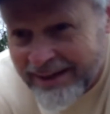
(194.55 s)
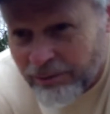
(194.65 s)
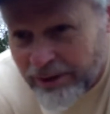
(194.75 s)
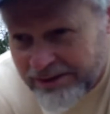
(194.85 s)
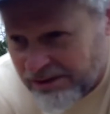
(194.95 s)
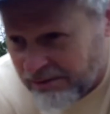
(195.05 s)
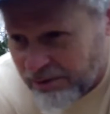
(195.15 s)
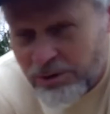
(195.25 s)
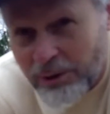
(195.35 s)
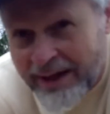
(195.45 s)
Whereas if you're
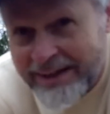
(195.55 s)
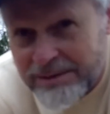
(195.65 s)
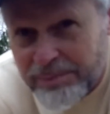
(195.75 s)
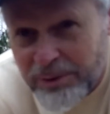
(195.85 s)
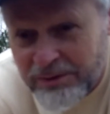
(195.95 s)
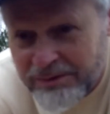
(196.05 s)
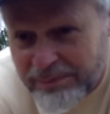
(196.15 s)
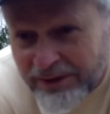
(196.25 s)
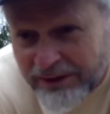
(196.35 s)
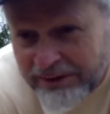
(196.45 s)
trying to pull the
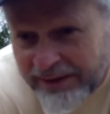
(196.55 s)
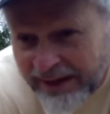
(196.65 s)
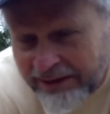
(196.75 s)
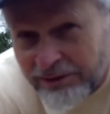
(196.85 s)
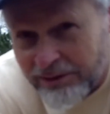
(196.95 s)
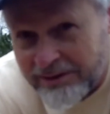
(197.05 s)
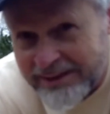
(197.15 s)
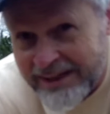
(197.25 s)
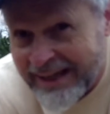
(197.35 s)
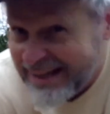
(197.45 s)
ball and you're early,
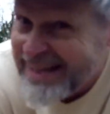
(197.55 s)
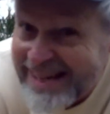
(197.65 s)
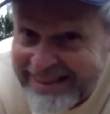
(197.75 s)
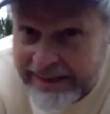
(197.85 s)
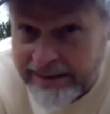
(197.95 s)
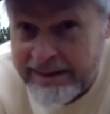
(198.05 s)
get nothing.